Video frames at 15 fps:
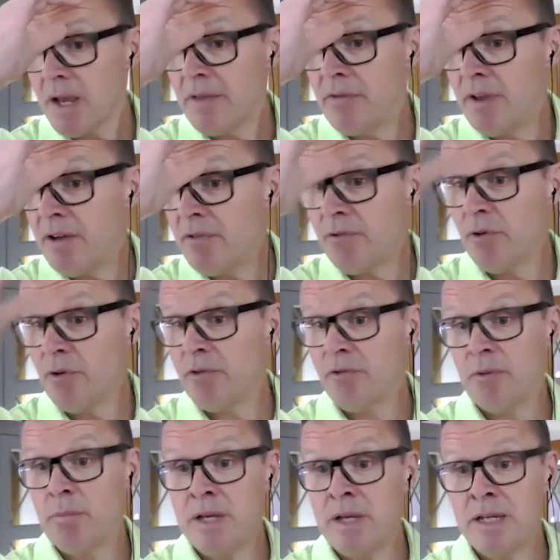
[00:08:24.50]
And therefore,
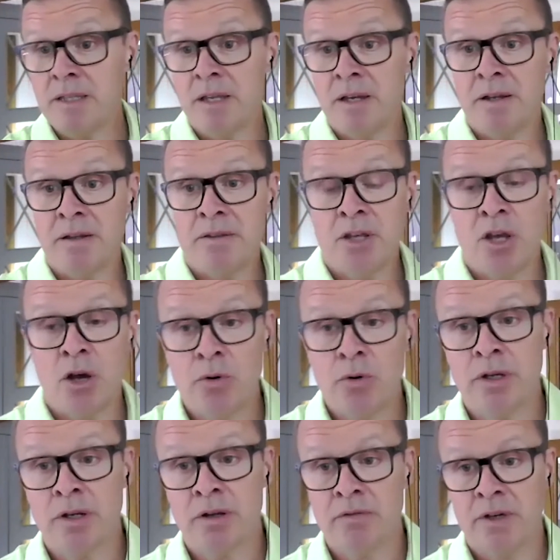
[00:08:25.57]
for me, the
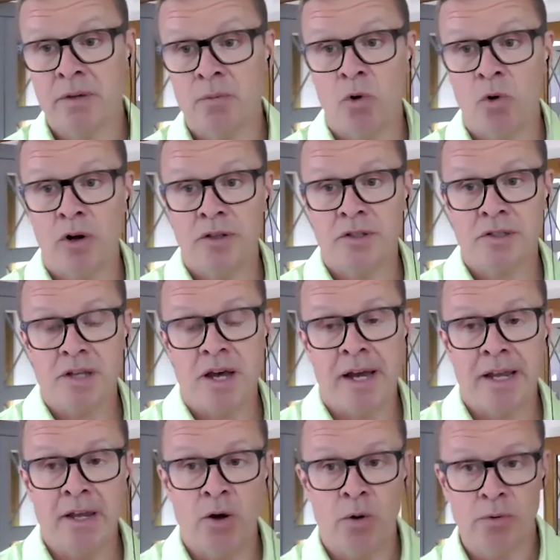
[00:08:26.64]
owning of it was
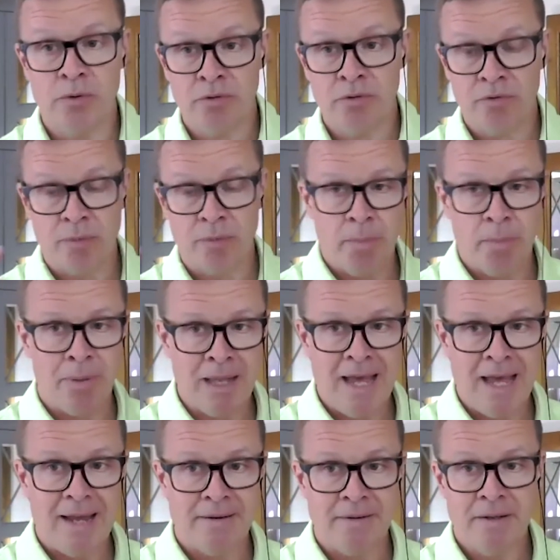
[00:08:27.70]
I owned from the
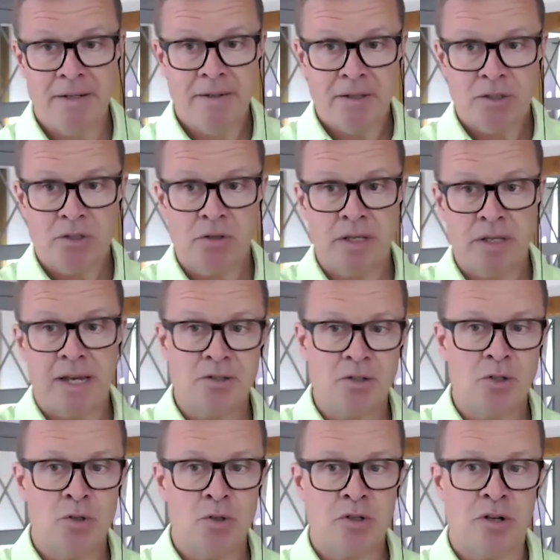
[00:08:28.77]
plan to the
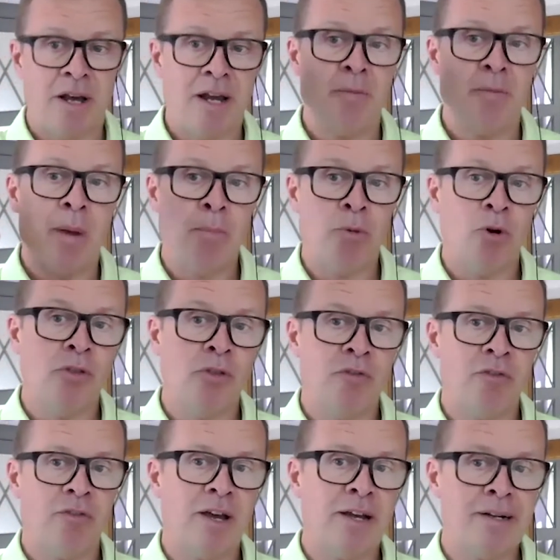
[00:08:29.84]
execution. I remember on the
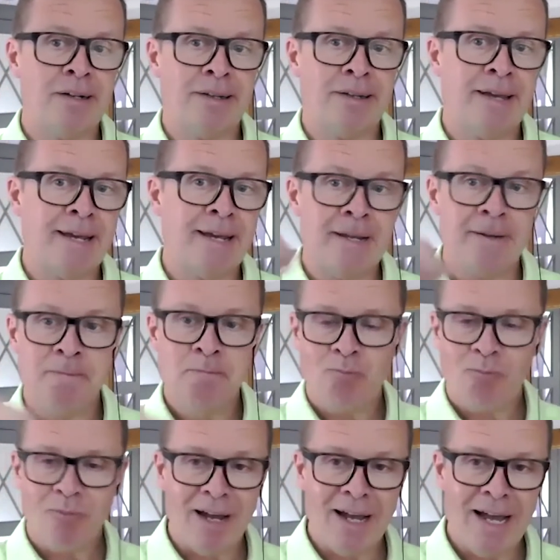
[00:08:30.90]
final day,
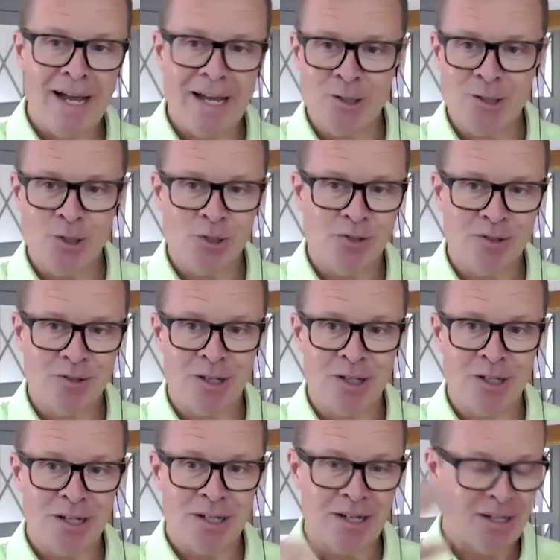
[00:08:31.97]
I had
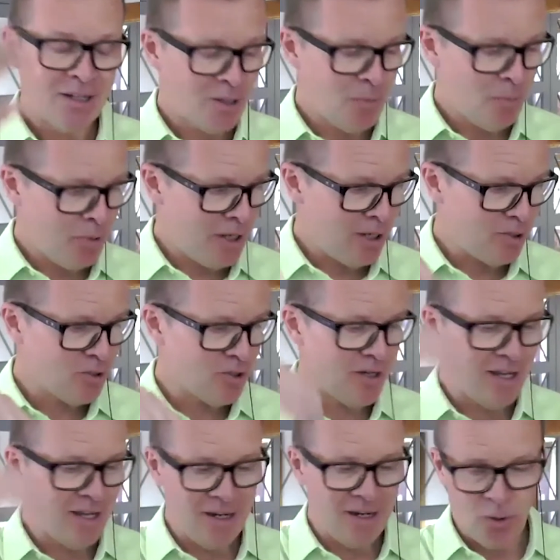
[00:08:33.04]
the pitch
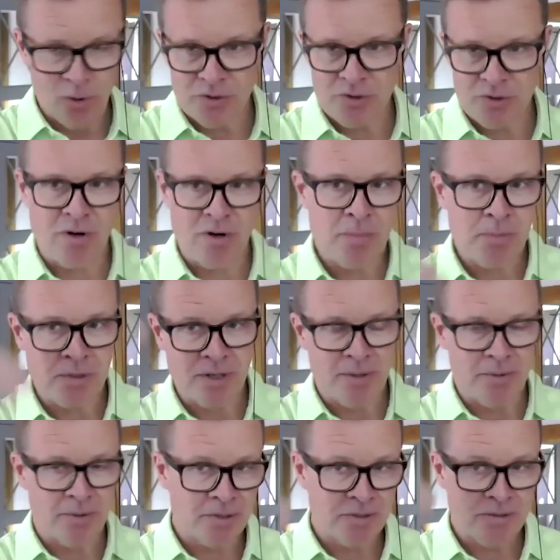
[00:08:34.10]
and I had all the scripts. And
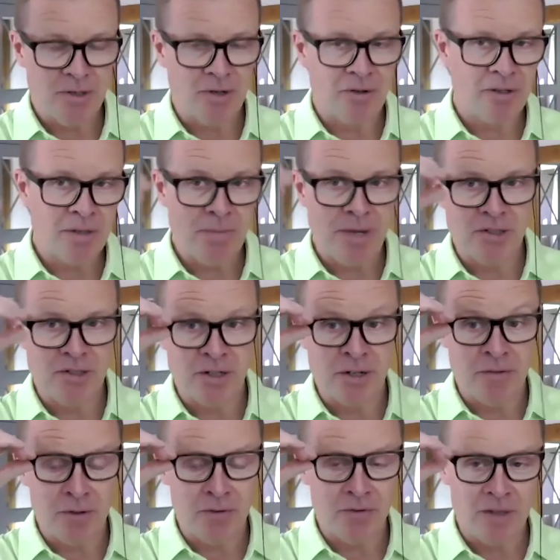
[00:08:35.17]
I was, you can
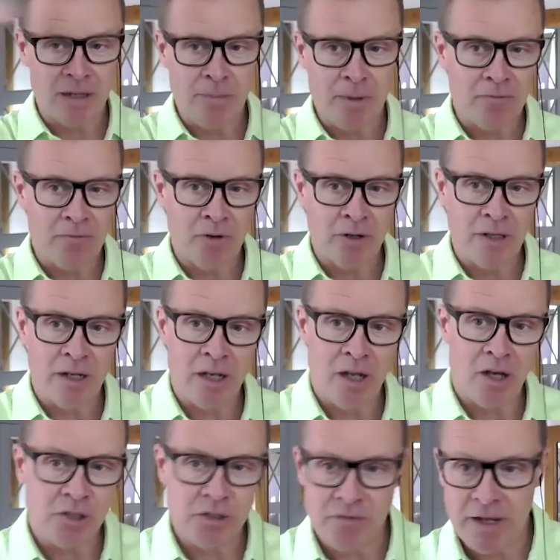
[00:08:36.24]
imagine if you think about running a
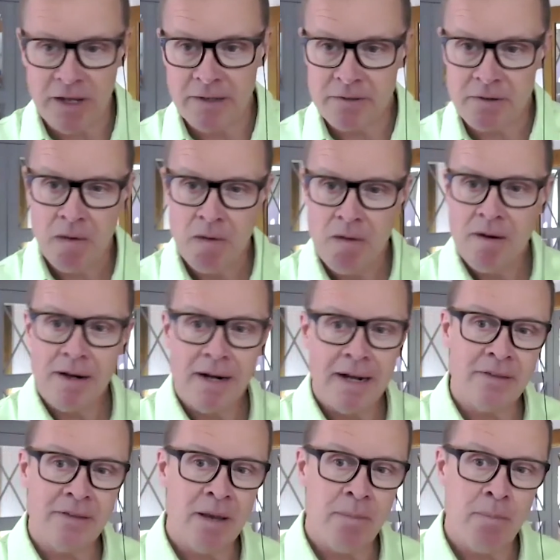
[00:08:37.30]
large event,
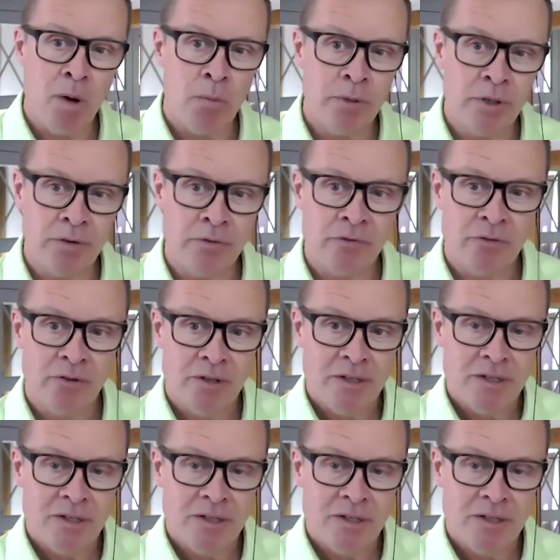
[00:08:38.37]
I had that moment of